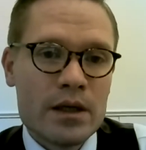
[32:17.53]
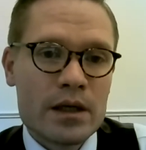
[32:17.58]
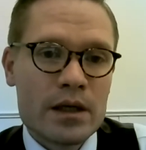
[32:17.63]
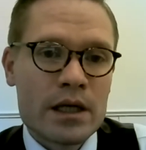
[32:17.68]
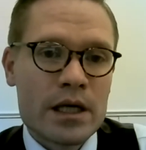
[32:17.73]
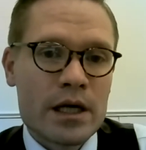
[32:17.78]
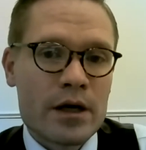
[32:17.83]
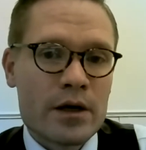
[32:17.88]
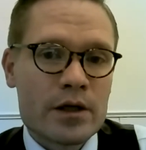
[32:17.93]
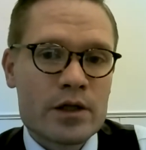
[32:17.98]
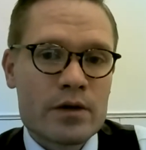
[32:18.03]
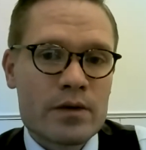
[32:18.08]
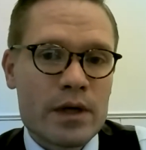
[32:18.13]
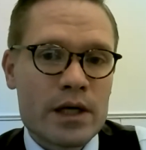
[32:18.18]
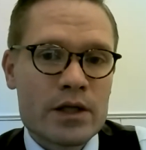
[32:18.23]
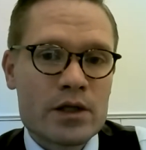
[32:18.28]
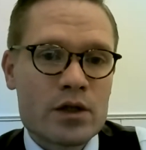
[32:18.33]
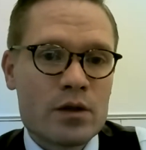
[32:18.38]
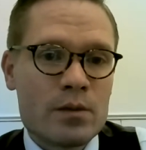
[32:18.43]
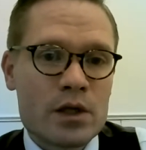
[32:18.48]
that
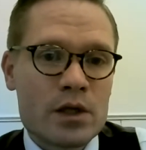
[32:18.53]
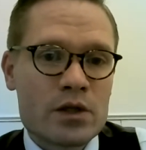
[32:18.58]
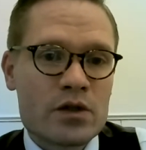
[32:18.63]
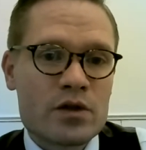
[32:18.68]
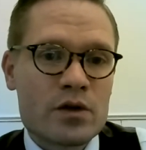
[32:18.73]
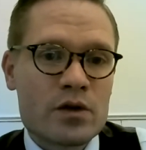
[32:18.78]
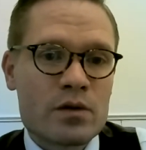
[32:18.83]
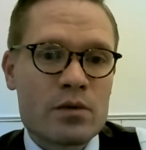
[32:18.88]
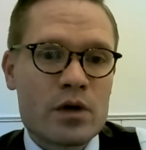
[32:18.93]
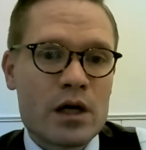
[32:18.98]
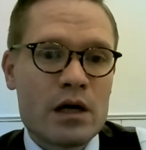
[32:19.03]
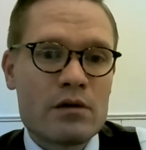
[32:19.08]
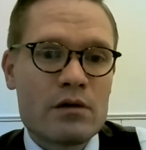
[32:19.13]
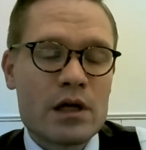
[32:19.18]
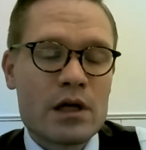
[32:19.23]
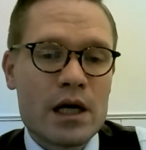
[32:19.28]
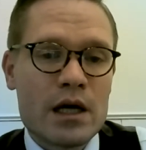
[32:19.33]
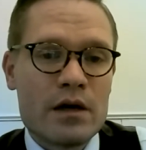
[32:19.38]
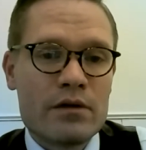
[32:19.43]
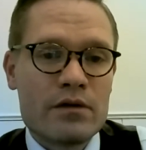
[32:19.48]
characterize so much of sort of
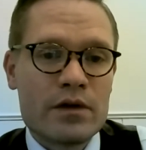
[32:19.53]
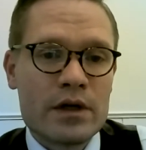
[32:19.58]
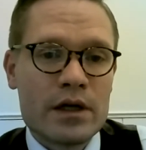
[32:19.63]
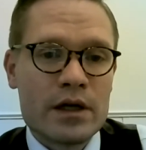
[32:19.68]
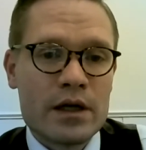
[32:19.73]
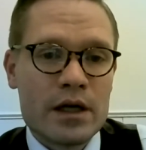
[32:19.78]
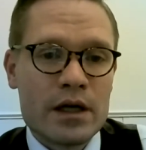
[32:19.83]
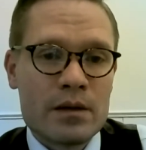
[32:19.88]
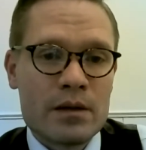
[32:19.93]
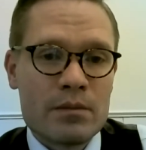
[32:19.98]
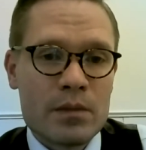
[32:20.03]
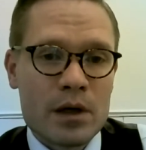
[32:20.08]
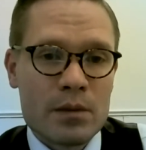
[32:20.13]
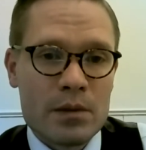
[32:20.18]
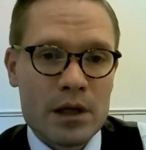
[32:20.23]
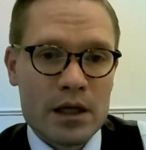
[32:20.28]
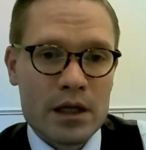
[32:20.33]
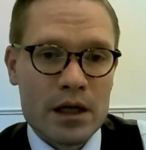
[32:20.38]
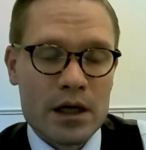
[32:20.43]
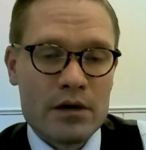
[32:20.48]
private life and, and
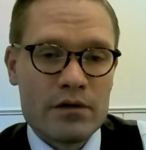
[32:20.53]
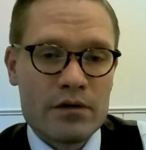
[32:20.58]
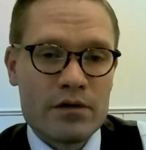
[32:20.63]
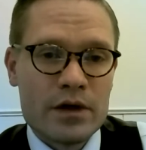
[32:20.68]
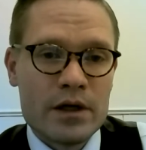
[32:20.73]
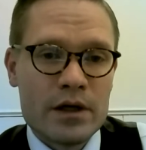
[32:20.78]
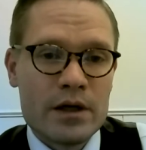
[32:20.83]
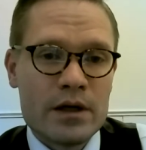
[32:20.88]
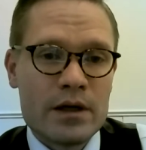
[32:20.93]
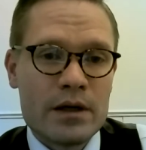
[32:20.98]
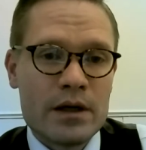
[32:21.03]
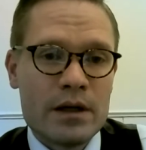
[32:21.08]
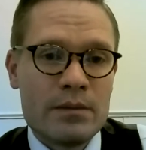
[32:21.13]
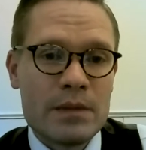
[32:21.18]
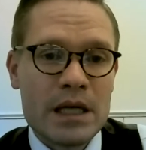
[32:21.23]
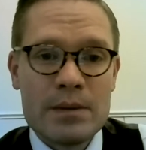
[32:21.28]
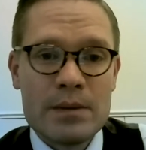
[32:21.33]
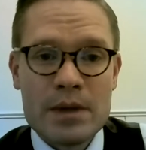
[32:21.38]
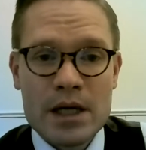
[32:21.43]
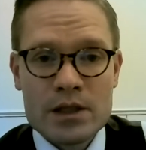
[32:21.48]
public life in,
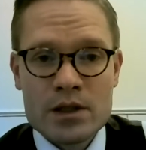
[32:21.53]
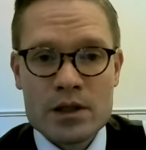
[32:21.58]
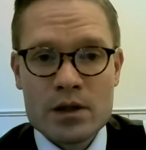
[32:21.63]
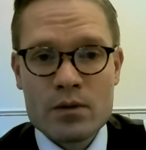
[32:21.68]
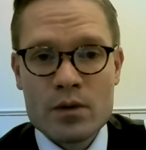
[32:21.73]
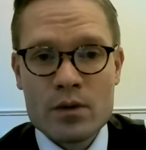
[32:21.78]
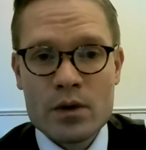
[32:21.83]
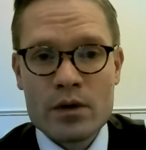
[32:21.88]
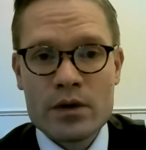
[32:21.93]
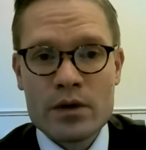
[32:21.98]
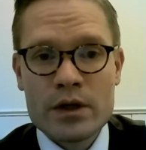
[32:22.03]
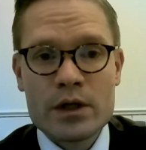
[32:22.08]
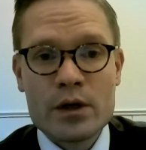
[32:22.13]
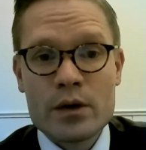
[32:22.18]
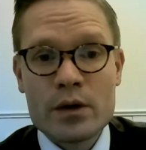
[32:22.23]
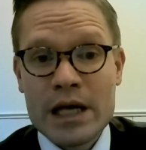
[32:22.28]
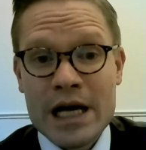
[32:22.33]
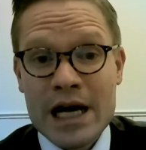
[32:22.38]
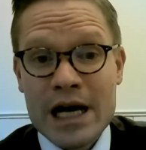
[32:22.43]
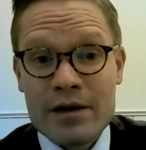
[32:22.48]
in many parts of the world that
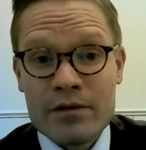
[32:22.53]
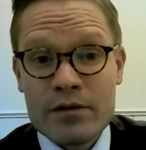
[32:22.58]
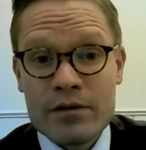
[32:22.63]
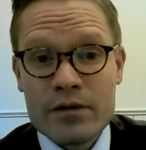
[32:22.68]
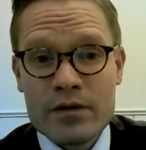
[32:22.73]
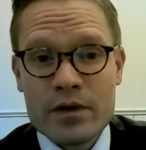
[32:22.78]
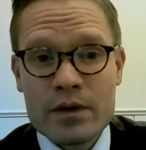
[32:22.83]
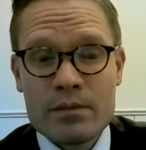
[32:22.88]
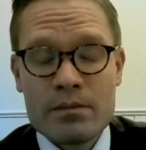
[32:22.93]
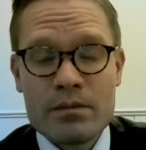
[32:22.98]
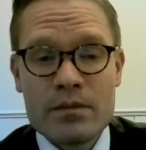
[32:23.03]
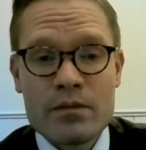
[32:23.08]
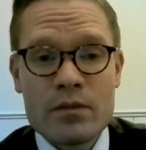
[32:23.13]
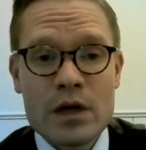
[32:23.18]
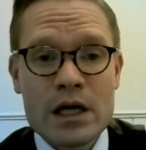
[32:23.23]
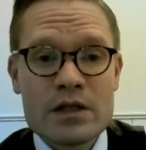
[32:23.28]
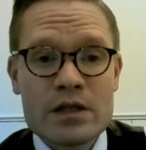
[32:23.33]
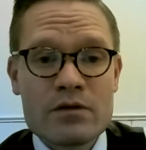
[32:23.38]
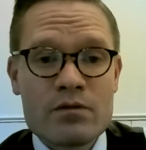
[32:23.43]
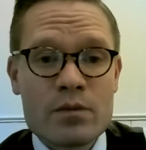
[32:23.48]
don't have the
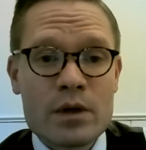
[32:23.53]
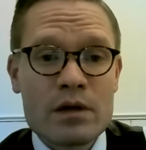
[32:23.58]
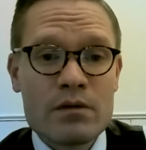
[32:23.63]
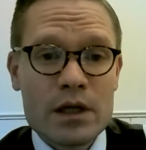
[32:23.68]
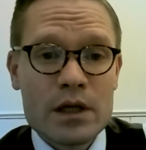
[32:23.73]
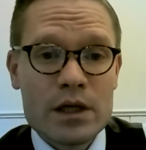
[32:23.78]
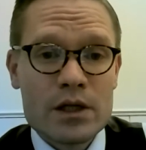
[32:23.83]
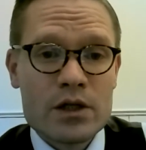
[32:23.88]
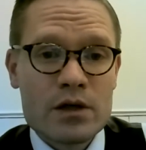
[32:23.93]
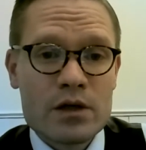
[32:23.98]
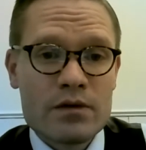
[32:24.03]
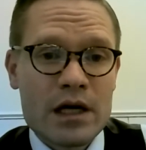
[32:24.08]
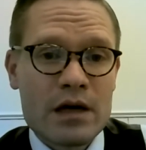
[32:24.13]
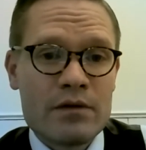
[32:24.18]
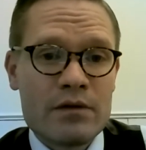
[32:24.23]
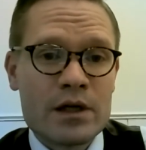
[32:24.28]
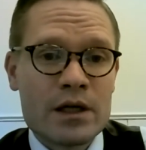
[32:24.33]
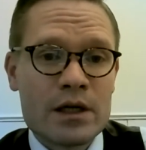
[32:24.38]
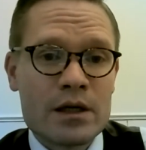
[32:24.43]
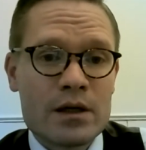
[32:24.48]
relative privilege of
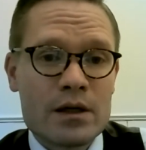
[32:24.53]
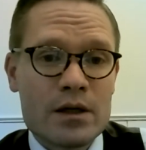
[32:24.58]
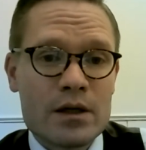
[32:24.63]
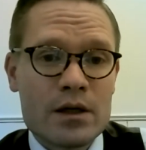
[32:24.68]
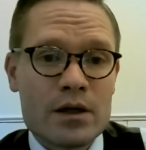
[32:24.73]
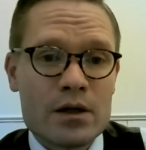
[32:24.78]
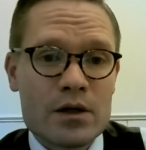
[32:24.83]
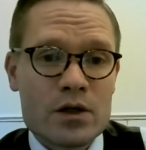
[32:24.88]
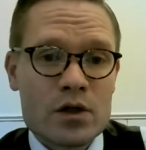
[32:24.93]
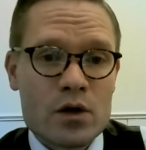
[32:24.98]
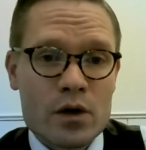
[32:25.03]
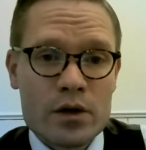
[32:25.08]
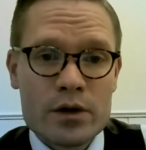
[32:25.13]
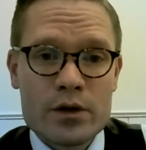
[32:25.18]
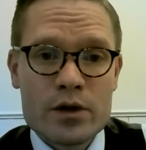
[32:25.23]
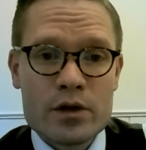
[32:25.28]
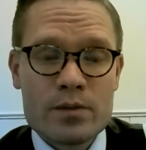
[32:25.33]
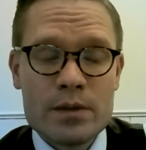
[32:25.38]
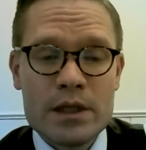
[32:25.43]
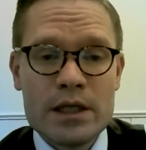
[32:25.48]
having uh,
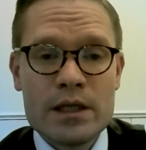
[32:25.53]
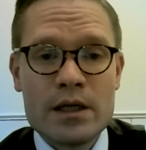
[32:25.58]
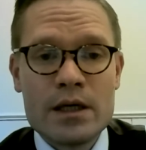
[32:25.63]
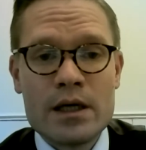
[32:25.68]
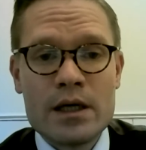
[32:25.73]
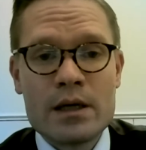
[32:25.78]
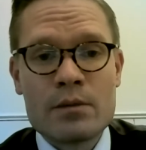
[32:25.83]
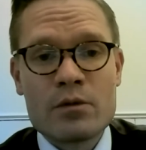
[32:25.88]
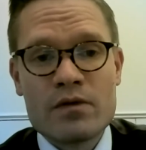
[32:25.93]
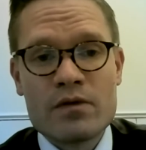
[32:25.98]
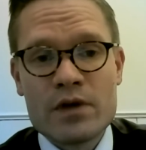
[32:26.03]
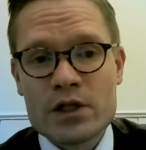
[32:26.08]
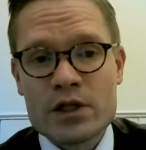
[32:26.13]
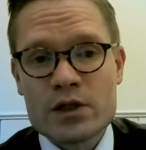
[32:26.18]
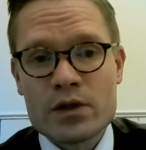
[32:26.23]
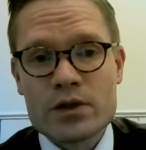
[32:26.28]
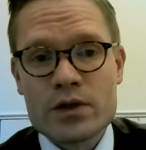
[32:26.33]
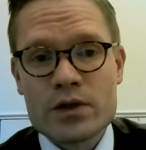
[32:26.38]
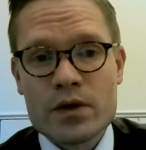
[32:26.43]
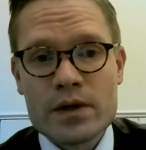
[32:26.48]
strong news media and
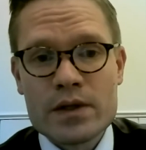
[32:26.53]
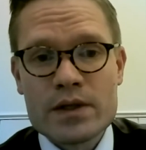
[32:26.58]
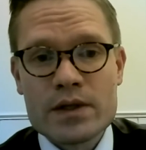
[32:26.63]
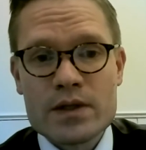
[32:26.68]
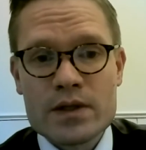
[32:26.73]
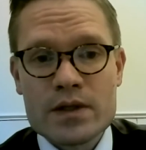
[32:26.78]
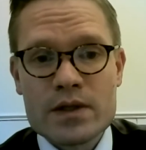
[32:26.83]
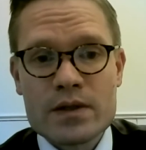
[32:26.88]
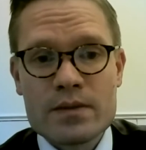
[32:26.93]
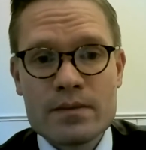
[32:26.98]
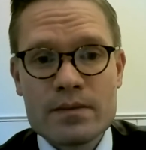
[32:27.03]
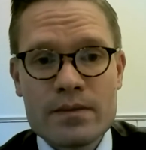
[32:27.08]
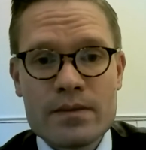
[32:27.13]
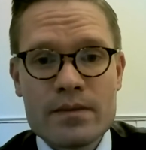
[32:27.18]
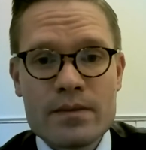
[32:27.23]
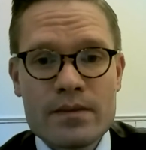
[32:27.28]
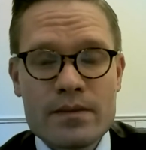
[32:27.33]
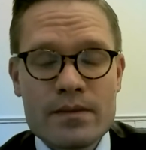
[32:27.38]
professional journalists.